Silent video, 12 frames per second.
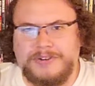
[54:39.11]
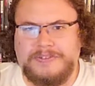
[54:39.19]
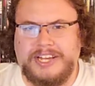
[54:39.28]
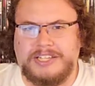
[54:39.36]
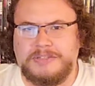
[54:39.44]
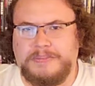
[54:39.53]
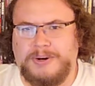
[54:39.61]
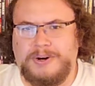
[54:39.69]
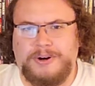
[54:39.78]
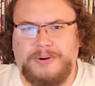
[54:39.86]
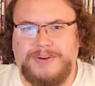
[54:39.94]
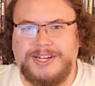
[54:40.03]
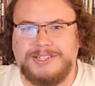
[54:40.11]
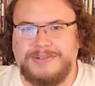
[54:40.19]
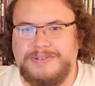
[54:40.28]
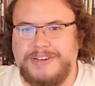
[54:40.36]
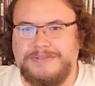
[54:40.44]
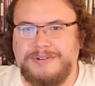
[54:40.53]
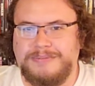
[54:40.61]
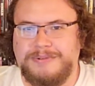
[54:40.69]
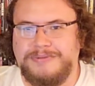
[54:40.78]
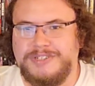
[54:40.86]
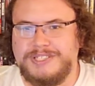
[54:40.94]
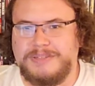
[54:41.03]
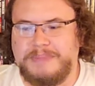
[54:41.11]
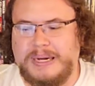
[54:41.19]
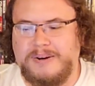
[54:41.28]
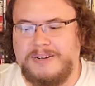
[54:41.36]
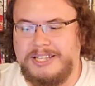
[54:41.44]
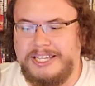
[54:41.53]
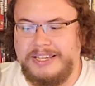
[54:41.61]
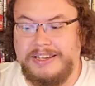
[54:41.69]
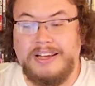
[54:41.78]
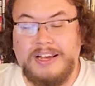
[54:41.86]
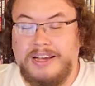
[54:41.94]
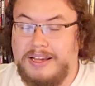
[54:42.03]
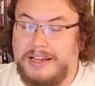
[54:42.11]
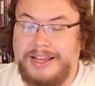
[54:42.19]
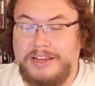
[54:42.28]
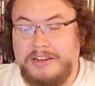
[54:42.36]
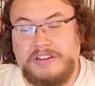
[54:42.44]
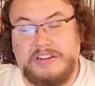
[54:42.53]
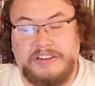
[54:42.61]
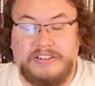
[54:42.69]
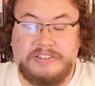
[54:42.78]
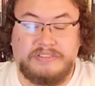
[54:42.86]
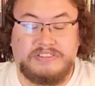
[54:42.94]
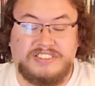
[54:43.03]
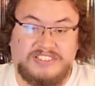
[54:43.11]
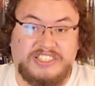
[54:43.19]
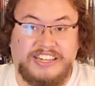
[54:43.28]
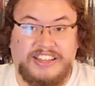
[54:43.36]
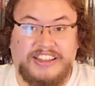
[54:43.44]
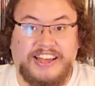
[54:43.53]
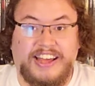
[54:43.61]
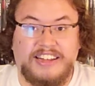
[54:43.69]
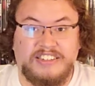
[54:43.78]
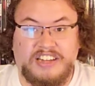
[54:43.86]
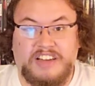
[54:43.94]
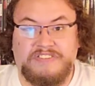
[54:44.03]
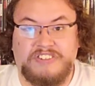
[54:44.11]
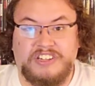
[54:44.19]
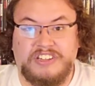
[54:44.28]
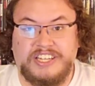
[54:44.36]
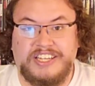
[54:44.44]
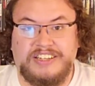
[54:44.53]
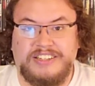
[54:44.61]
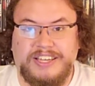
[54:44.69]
of Gaspar Noé's favorite movies apparently, and you can see that definitely.